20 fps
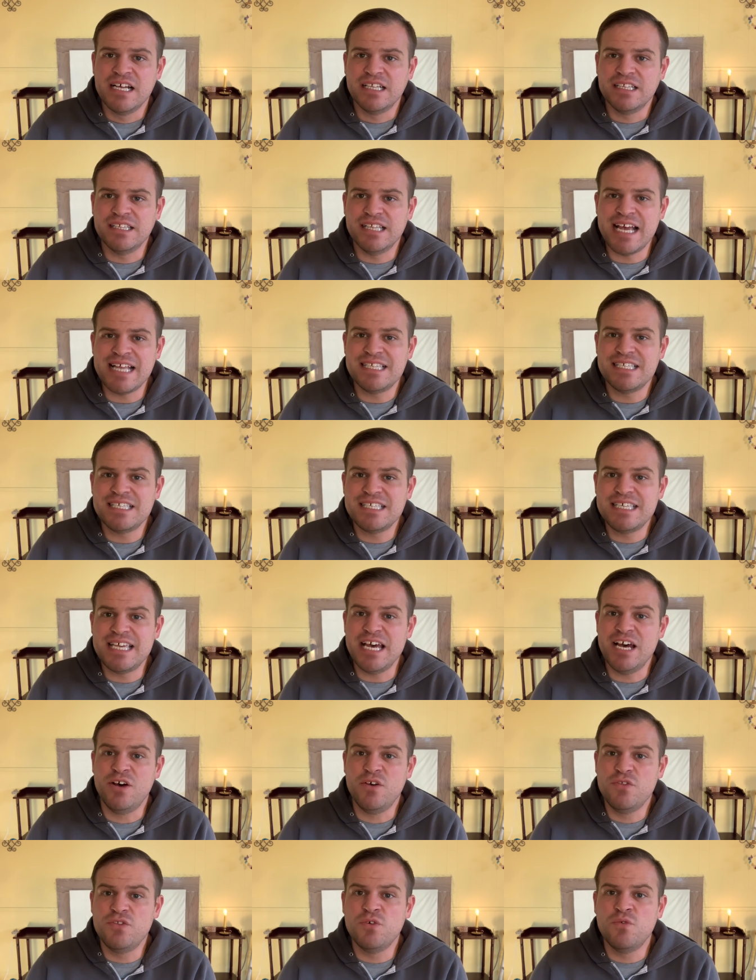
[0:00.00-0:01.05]
Let's
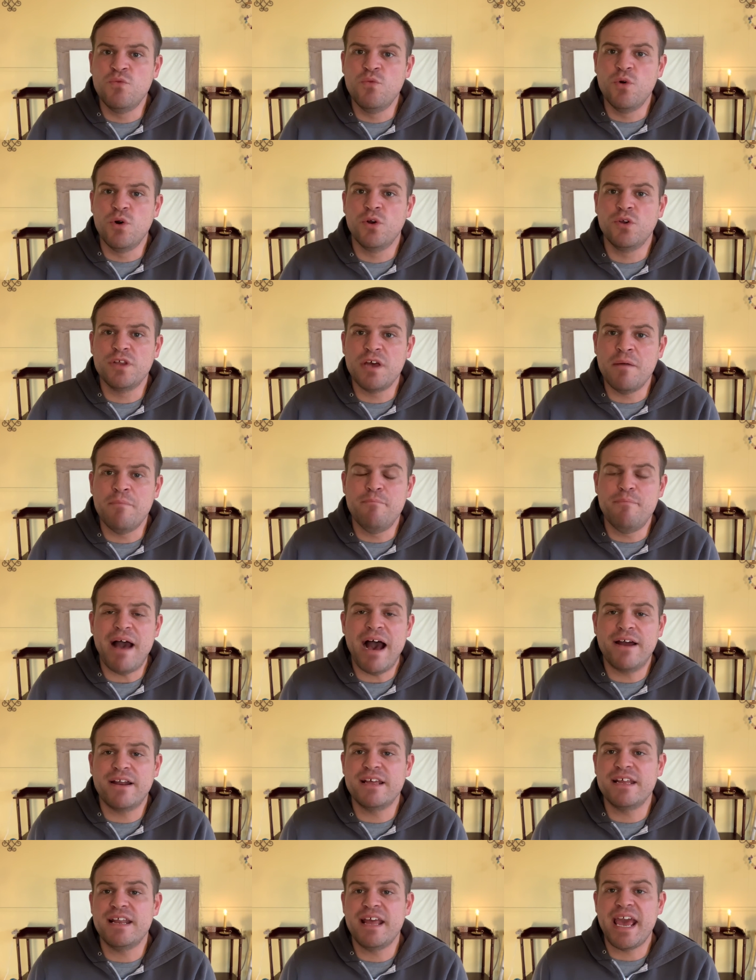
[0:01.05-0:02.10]
tell the world
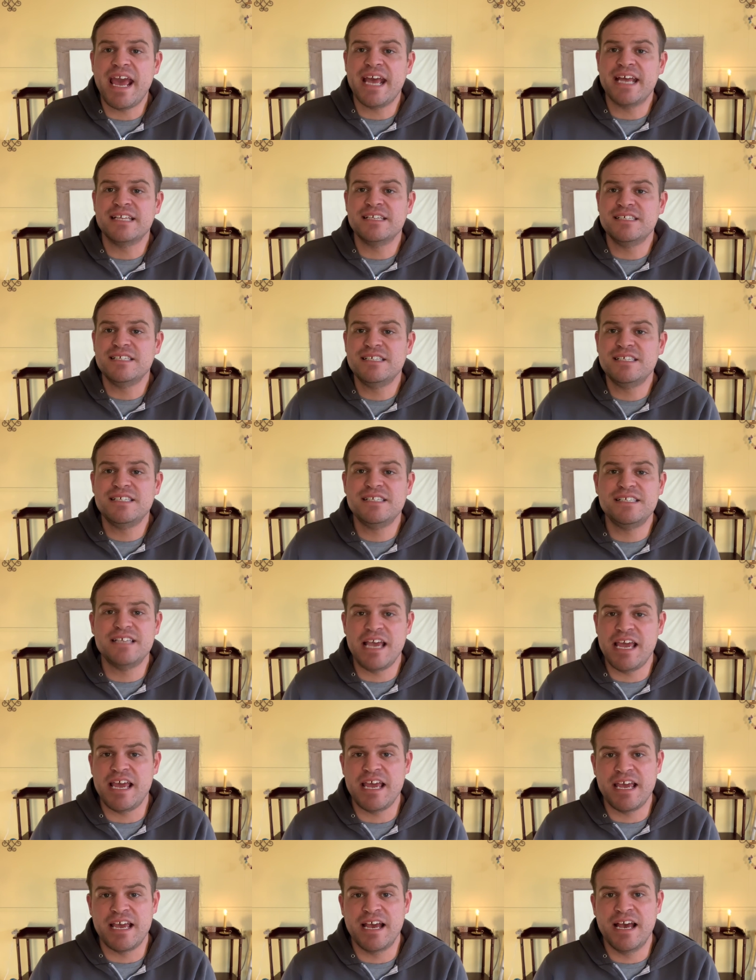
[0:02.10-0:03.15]
about it and
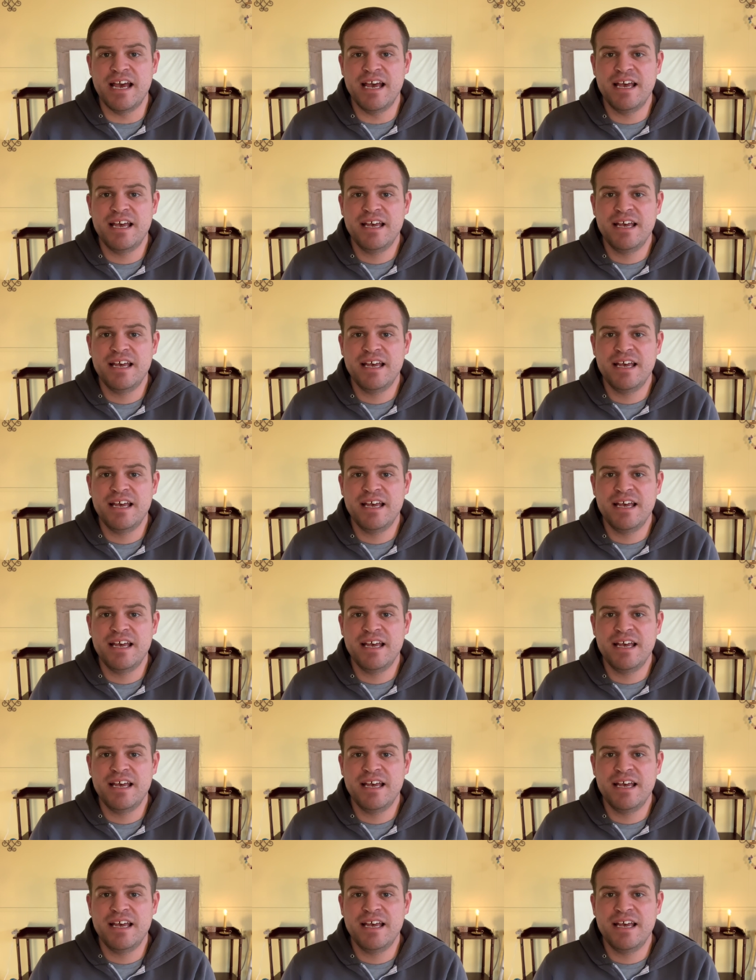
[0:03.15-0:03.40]
sing.